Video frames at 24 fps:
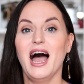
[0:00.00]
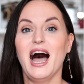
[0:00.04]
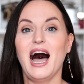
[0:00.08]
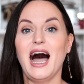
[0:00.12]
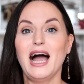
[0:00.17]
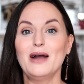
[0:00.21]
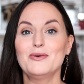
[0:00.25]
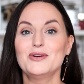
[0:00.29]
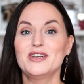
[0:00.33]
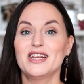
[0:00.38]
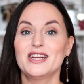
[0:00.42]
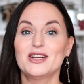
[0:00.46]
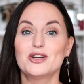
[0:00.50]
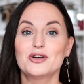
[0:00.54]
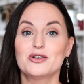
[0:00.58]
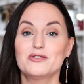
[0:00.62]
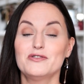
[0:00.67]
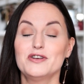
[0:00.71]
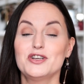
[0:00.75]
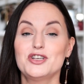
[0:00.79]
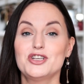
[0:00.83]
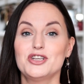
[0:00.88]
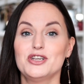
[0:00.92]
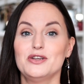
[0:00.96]
I would
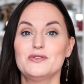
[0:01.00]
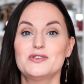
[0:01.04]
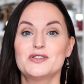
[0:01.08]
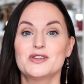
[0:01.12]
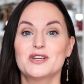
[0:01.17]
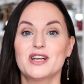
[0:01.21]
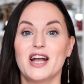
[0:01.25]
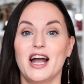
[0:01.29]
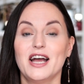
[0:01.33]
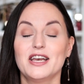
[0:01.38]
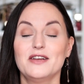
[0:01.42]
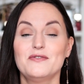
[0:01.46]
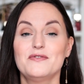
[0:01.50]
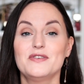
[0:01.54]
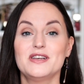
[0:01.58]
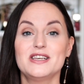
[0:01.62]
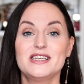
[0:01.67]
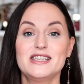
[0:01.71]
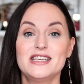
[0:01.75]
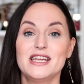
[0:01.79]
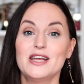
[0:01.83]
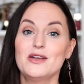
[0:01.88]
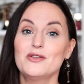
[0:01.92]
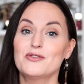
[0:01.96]
encourage you to kind of
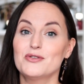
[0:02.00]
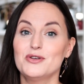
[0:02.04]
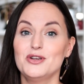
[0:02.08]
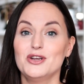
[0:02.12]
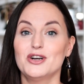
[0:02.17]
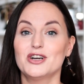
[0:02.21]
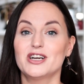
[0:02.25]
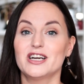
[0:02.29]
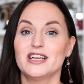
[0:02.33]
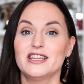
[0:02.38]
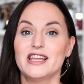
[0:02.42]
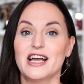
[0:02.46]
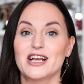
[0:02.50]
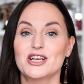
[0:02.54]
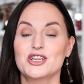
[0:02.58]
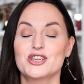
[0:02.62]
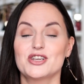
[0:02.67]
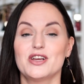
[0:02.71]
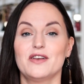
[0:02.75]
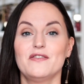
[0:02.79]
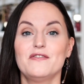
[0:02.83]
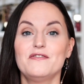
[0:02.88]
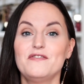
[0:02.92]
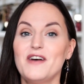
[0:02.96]
dig through your
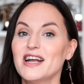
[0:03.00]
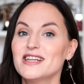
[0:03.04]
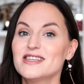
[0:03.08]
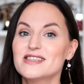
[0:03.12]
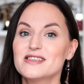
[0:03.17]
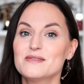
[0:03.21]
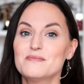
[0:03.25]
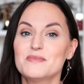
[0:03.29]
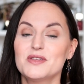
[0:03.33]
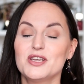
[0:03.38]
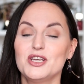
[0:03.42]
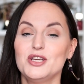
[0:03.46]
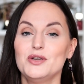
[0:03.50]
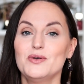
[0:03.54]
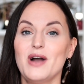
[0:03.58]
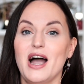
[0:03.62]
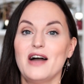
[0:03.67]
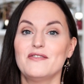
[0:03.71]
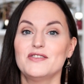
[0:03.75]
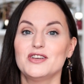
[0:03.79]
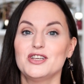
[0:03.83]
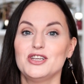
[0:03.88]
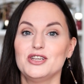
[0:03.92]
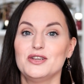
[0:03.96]
collection, find something you
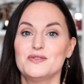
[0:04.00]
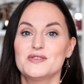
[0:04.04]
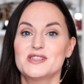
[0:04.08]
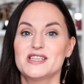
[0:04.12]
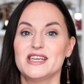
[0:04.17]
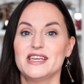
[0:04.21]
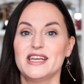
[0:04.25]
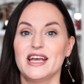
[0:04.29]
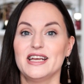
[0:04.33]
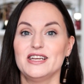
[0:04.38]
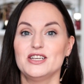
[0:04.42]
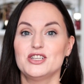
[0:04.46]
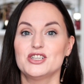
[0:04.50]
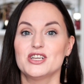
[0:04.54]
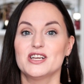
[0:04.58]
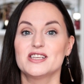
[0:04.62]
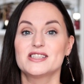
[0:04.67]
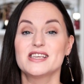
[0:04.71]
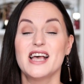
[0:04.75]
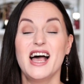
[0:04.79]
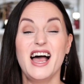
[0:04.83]
haven't used in ages,